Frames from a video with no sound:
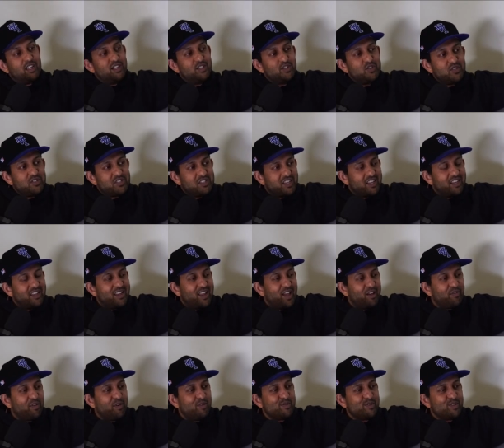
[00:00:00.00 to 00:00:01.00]
interesting
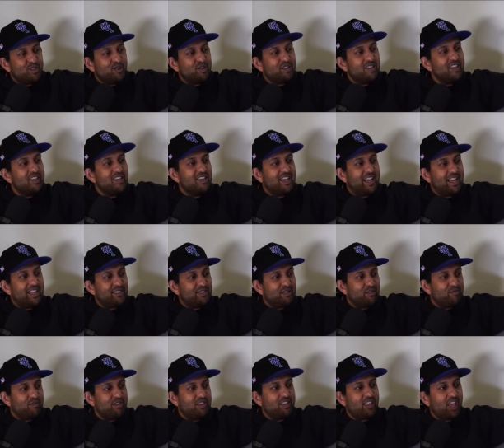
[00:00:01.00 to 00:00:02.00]
enough, I was looking at the
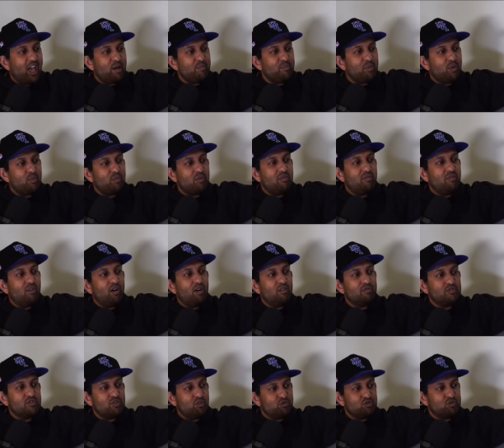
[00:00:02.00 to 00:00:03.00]
recap on Revolve
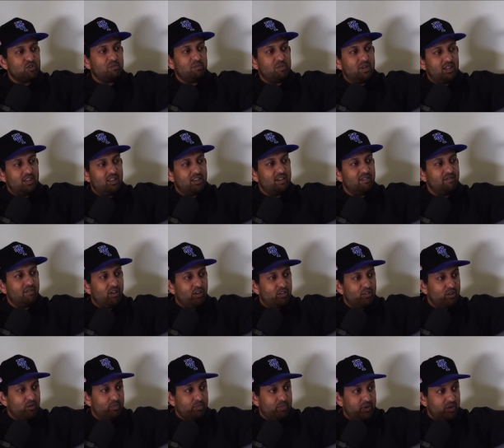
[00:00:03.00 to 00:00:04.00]
social media of all
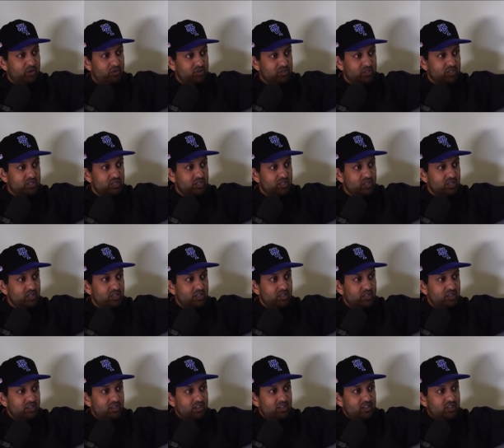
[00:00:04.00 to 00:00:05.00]
their posts. Yeah,
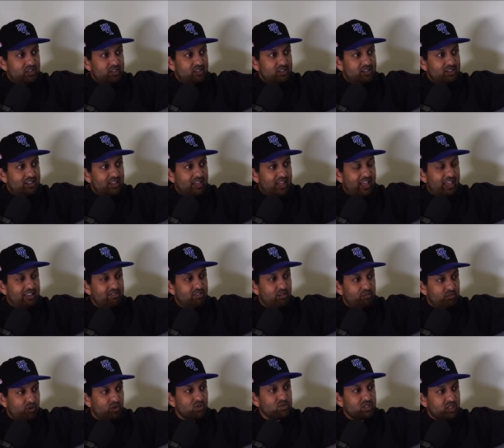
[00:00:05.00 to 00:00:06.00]
and the
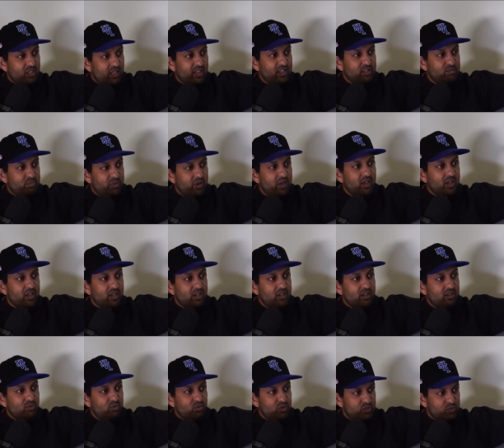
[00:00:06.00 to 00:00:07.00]
most liked pick
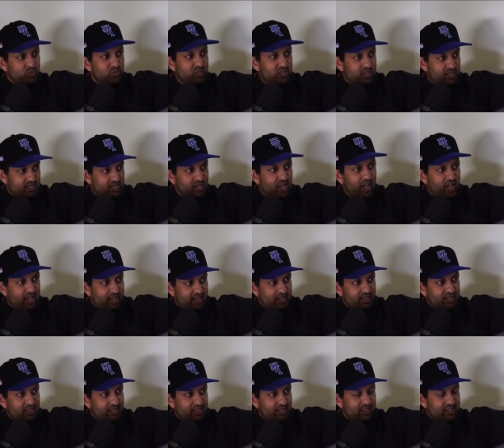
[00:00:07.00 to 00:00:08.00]
was with this guy.
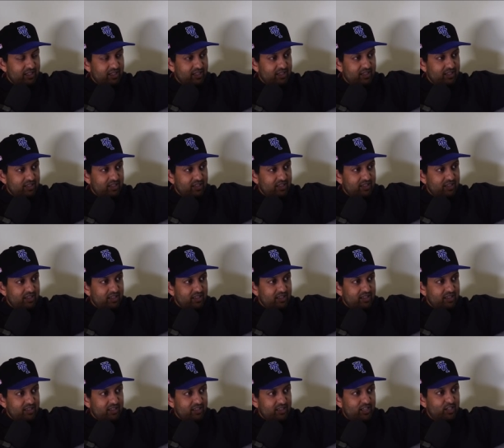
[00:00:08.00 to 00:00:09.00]
Yeah.
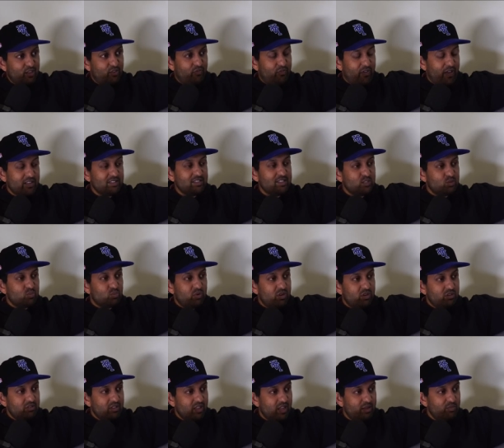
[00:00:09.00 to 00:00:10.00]
Yeah. Is Fez his
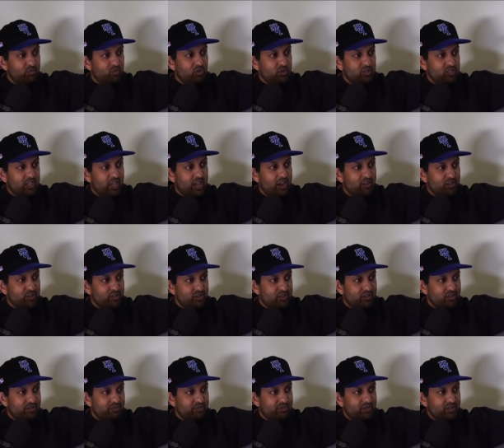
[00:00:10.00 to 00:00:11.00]
real name or his character? That's name?
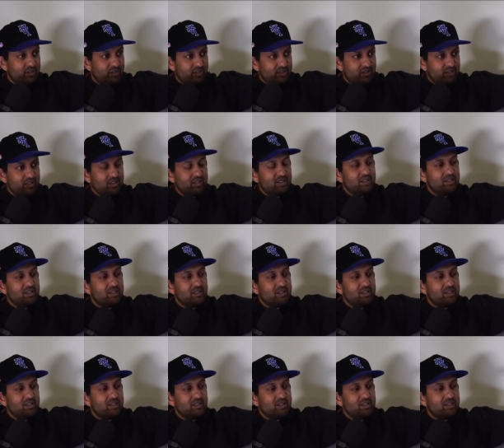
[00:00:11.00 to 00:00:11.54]
his character. His